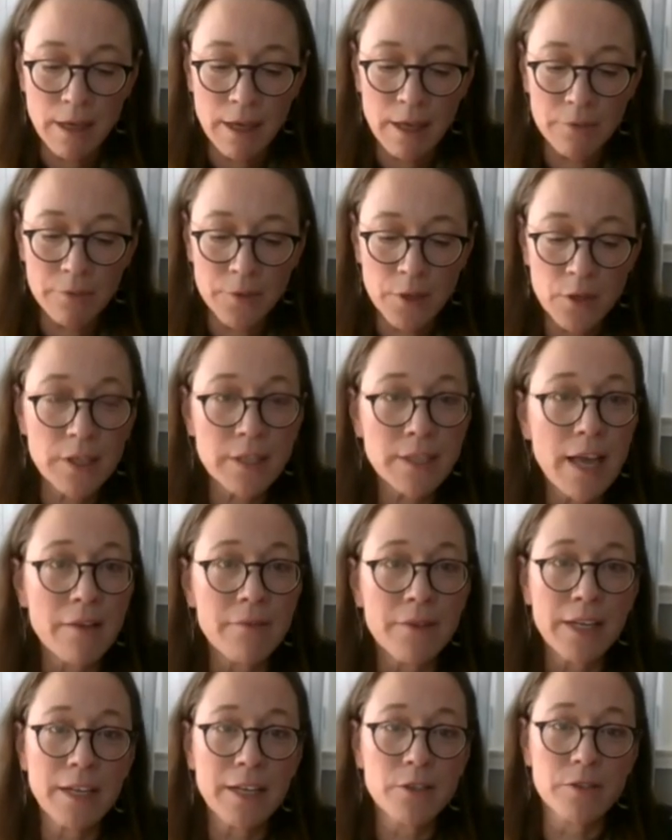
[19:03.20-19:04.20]
If you didn't
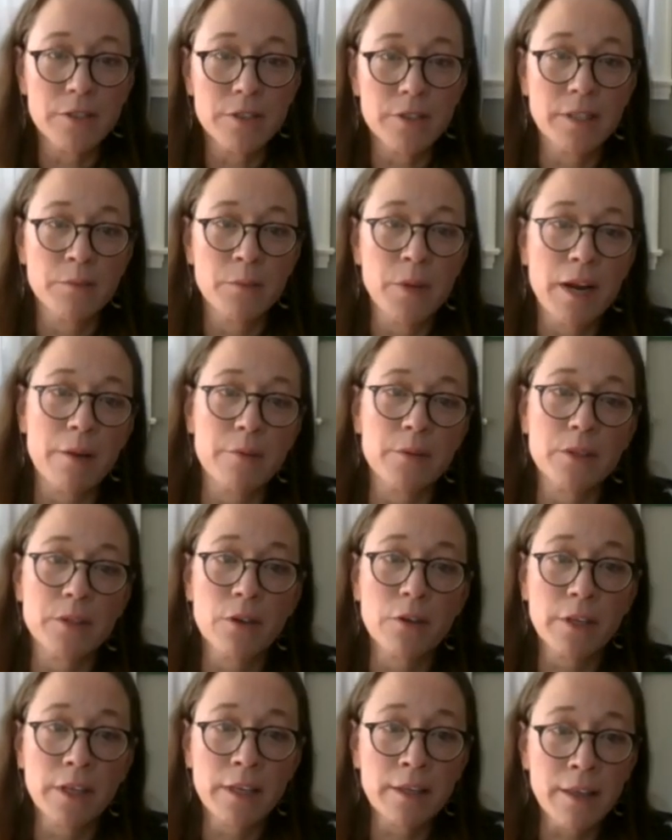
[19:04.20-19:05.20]
have any interest in what I was
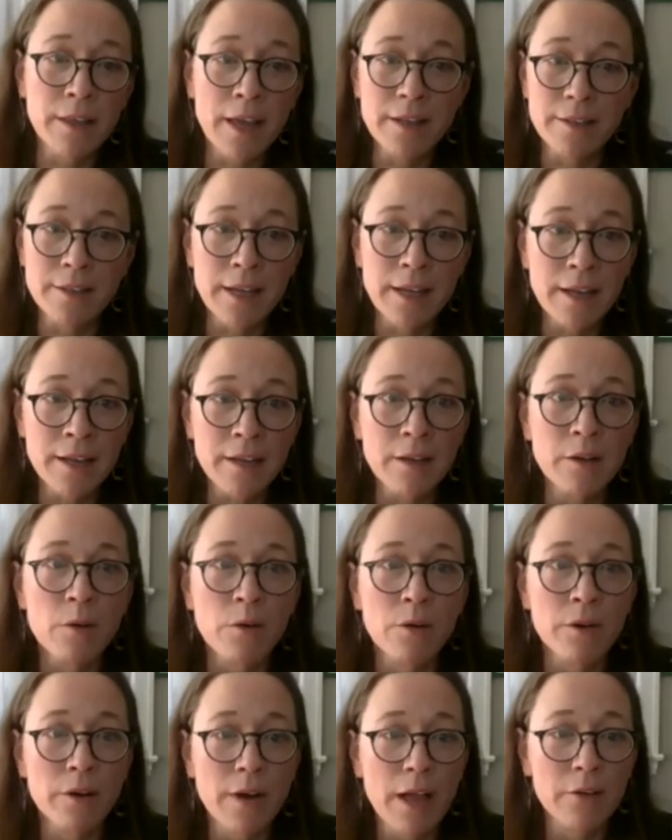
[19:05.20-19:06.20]
cooking that day
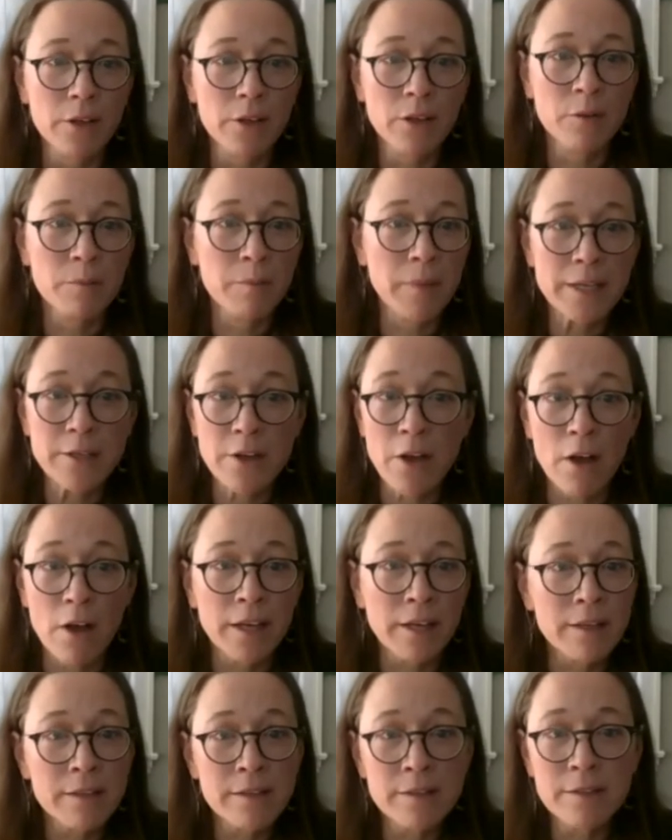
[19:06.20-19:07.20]
or how cute my
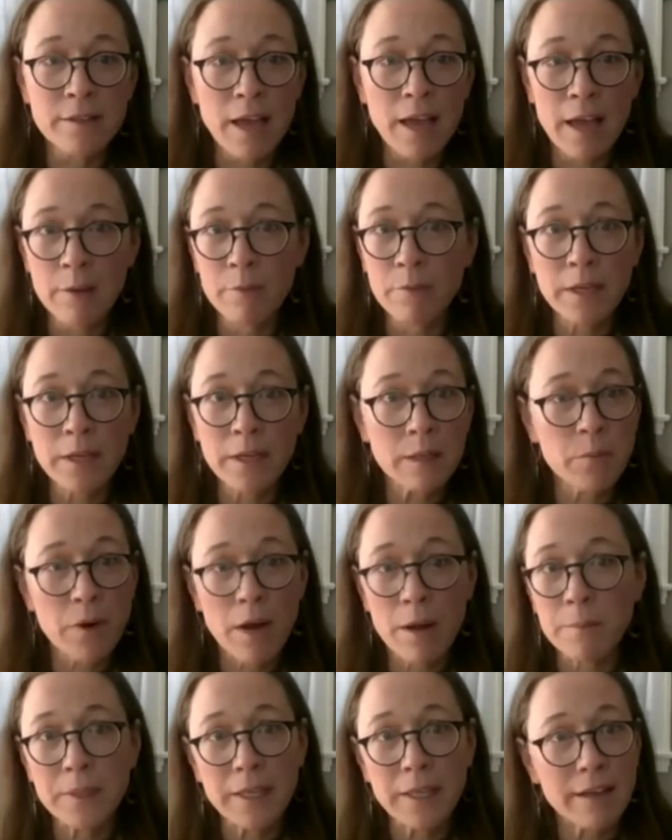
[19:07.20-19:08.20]
dog is, I really
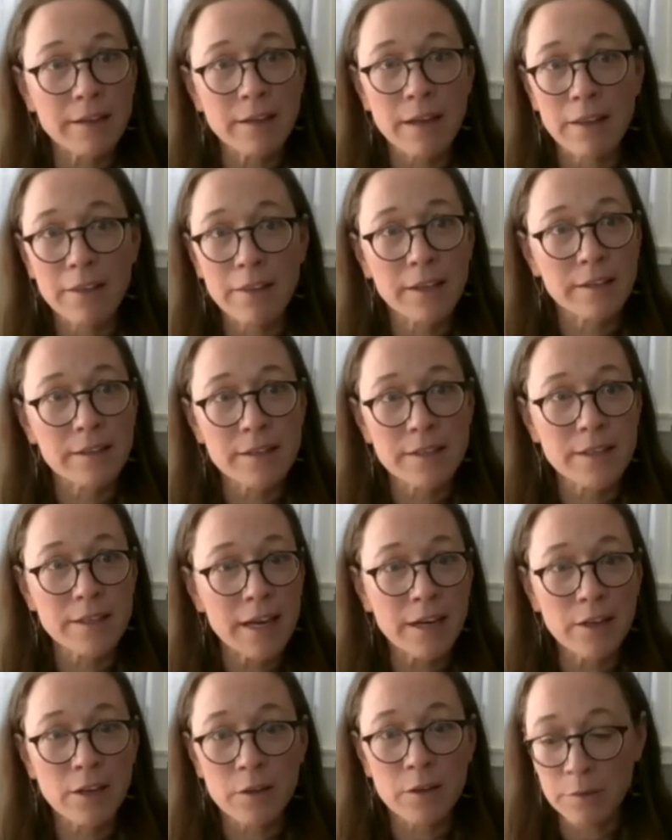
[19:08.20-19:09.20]
probably had nothing to
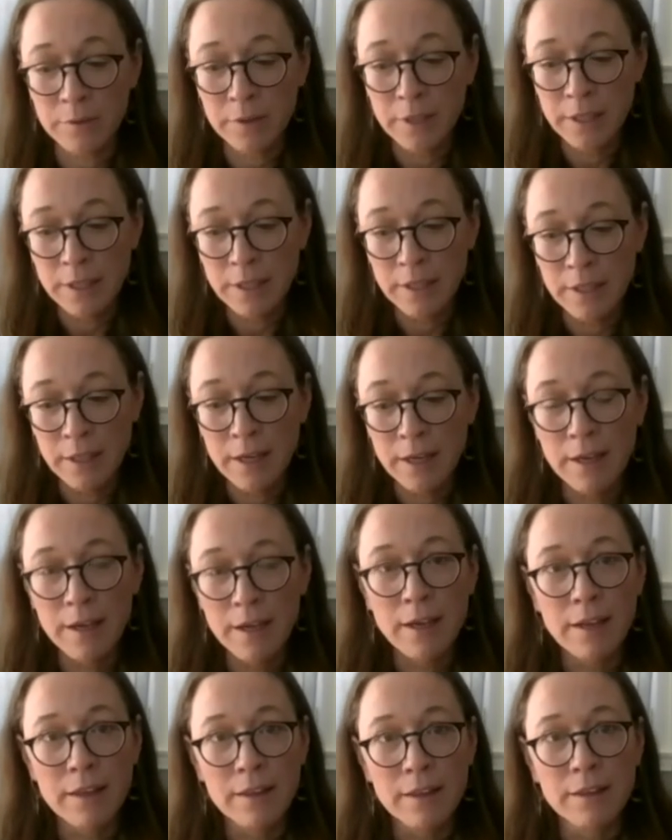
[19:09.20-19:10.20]
say to you.
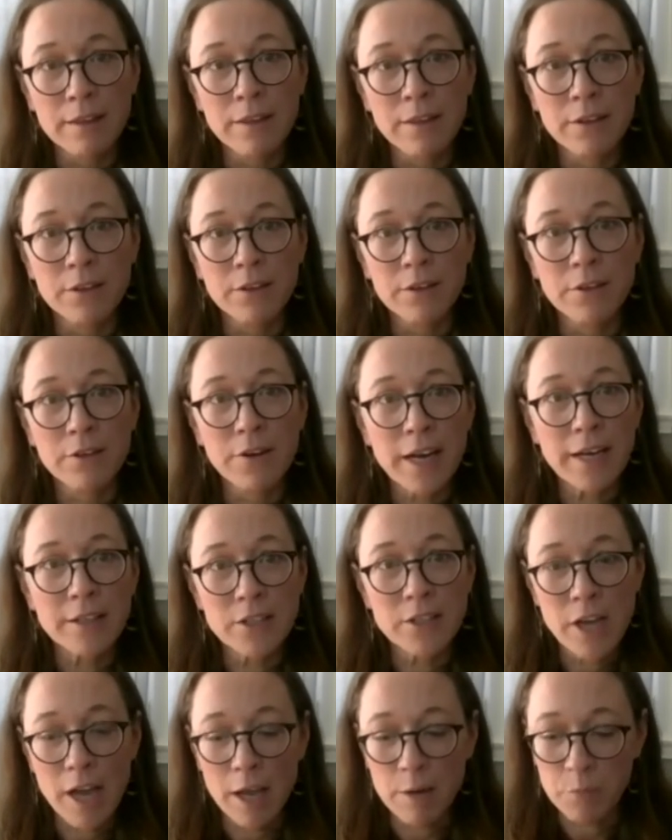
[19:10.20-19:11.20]
The
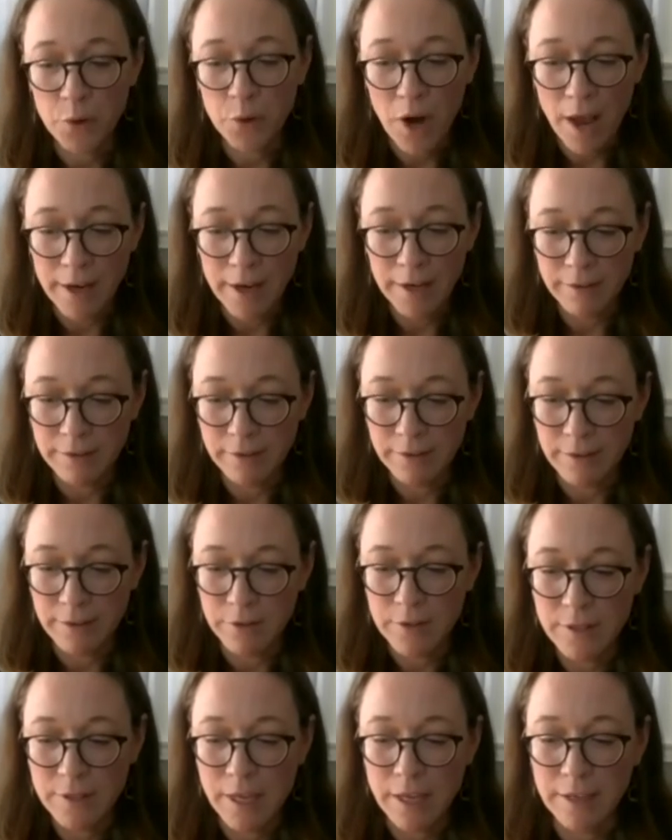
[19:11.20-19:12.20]
great John Prine
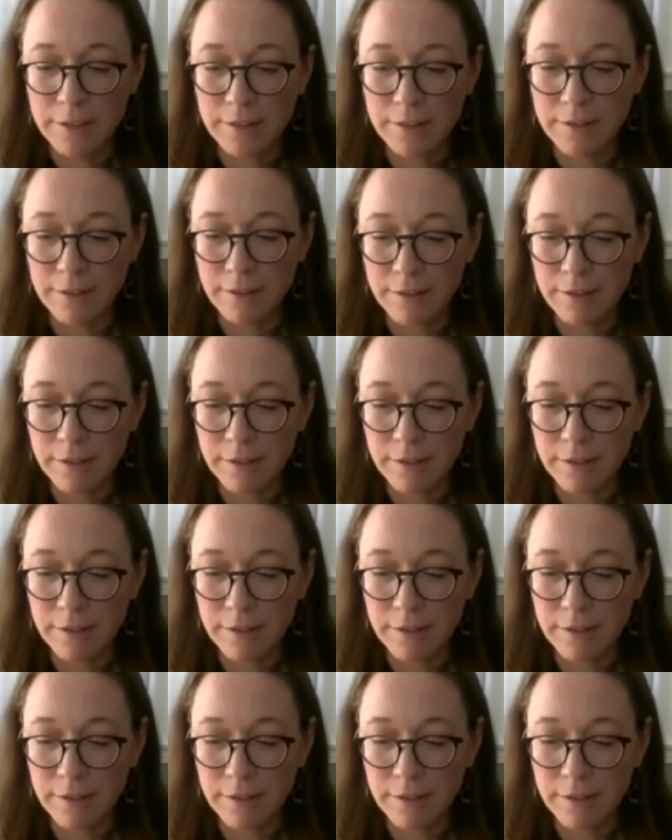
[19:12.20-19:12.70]
said,